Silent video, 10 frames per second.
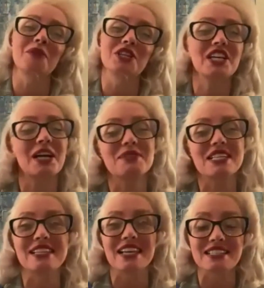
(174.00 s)
When she comes in
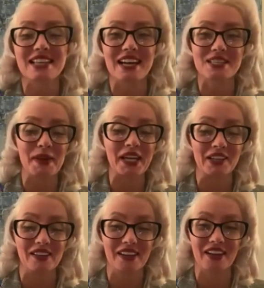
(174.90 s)
and does speaking
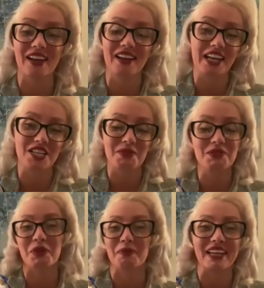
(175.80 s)

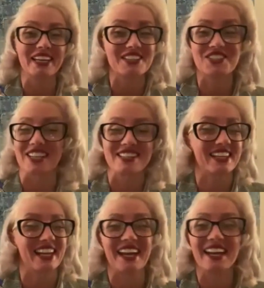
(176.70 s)
engagements with me, it's just Danette.